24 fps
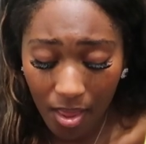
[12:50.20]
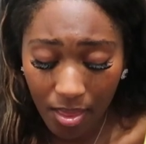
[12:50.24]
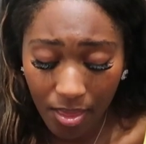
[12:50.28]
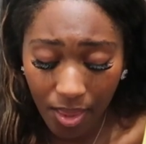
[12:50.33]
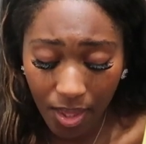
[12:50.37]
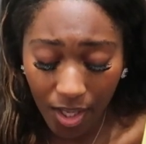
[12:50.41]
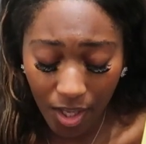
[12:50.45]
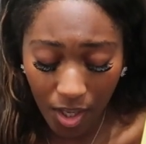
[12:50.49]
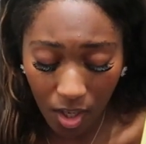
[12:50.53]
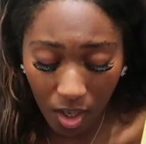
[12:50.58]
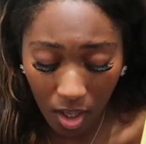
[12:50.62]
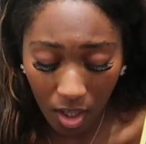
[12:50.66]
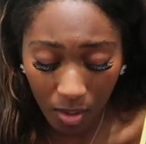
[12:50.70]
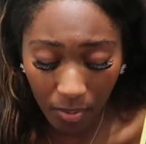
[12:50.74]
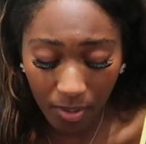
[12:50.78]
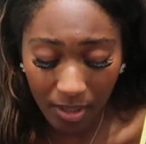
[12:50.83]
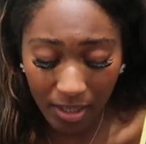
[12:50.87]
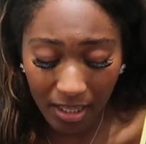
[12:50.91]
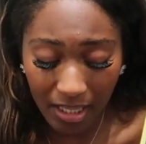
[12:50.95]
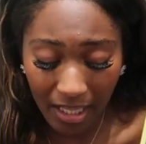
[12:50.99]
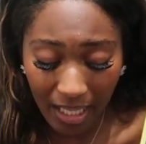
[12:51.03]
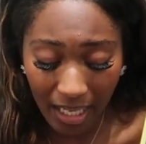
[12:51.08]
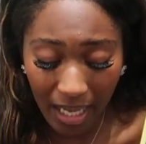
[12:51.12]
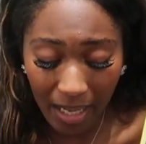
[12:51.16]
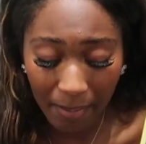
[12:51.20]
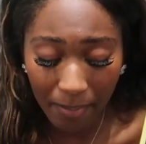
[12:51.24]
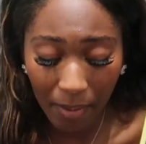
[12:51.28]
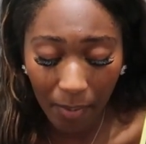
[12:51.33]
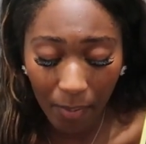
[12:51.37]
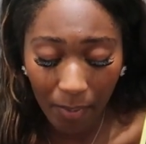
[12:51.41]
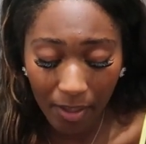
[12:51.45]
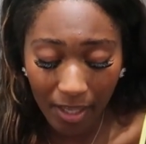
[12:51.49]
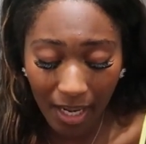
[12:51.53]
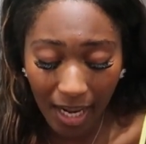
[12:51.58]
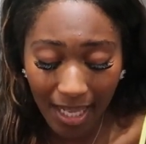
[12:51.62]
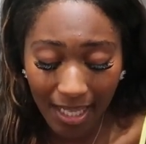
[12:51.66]
The yacht was lit,
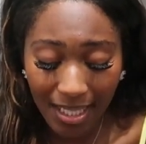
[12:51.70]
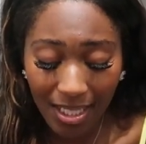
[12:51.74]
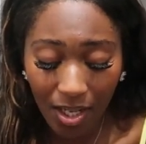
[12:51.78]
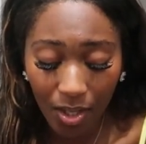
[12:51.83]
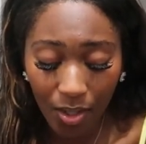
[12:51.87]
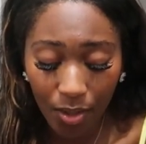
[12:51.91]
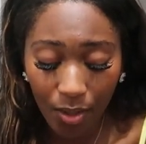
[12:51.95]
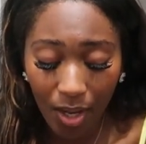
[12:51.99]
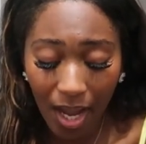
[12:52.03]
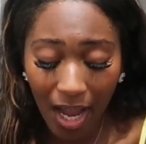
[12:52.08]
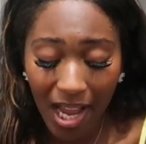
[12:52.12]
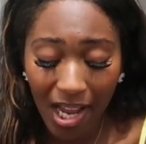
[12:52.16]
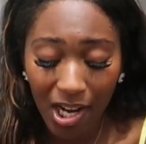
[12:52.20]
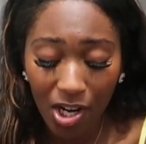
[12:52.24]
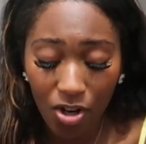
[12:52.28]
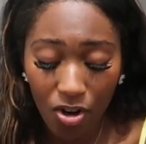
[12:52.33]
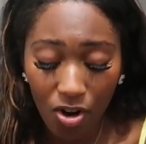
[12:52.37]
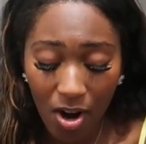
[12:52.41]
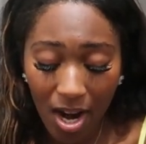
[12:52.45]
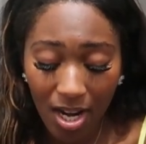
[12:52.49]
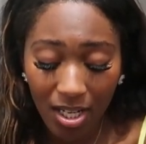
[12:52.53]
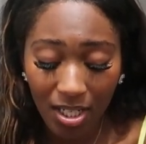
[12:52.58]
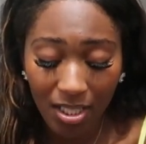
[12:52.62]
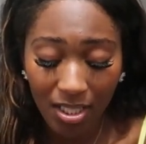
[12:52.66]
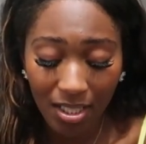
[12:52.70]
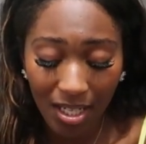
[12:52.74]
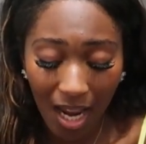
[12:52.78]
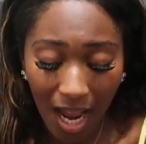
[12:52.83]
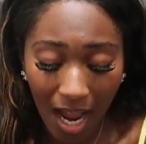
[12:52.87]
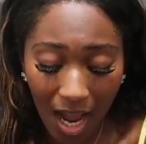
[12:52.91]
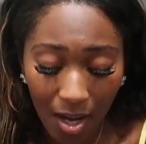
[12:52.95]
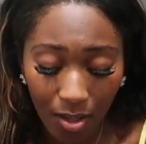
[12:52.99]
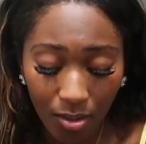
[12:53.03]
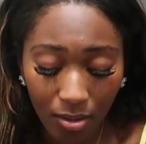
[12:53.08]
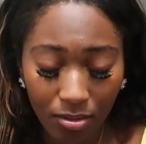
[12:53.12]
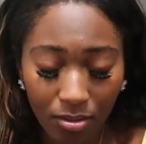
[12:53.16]
but when I tell you I crashed
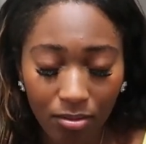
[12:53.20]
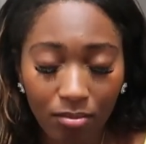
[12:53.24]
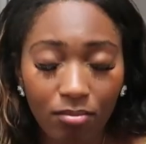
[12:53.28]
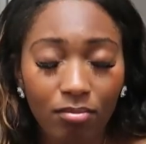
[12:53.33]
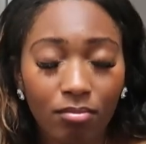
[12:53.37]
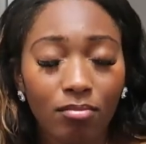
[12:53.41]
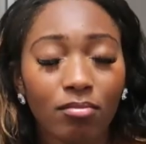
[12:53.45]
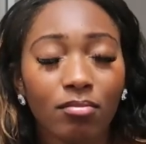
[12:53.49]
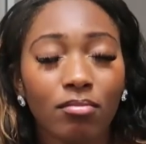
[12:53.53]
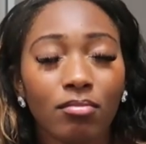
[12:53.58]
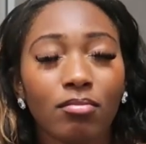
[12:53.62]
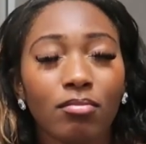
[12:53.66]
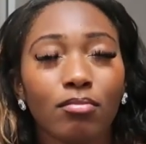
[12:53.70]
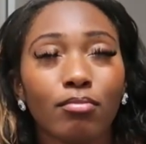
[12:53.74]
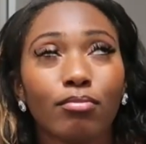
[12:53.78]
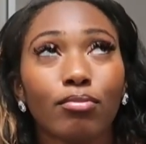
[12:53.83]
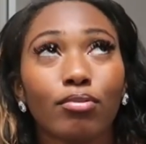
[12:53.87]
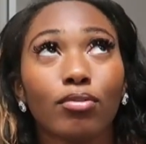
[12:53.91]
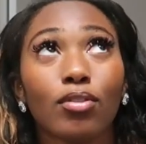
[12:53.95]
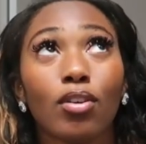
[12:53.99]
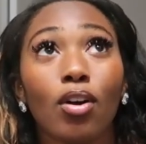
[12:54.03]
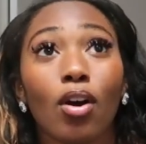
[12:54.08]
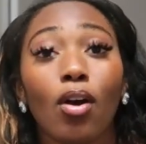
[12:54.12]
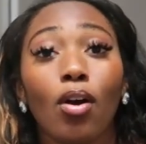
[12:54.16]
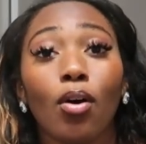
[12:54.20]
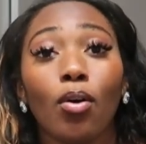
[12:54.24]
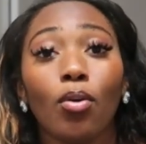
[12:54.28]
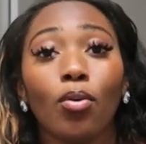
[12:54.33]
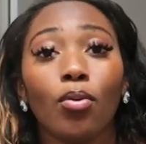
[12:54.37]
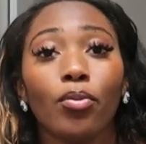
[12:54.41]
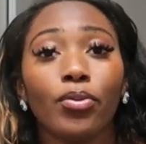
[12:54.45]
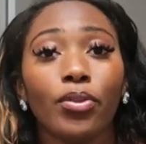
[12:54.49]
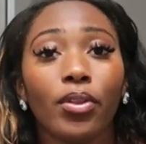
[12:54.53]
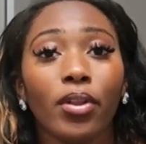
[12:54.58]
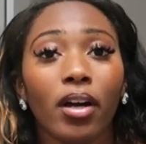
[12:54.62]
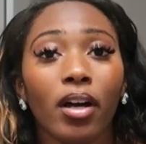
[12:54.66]
out,
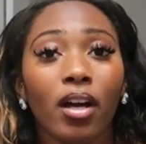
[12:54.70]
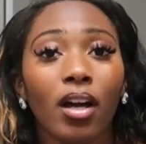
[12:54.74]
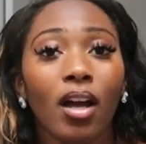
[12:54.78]
bro,